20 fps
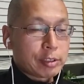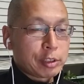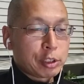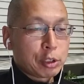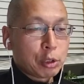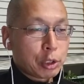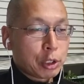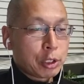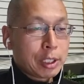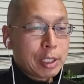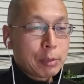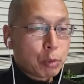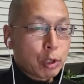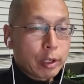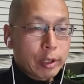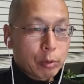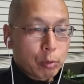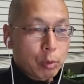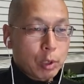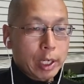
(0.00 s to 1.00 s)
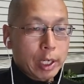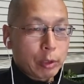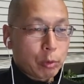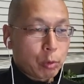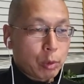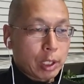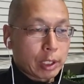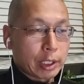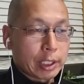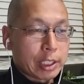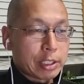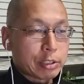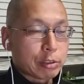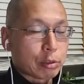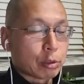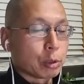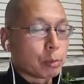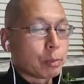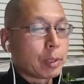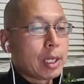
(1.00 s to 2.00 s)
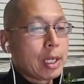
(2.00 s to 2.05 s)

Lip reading: You need more than one and one in each group.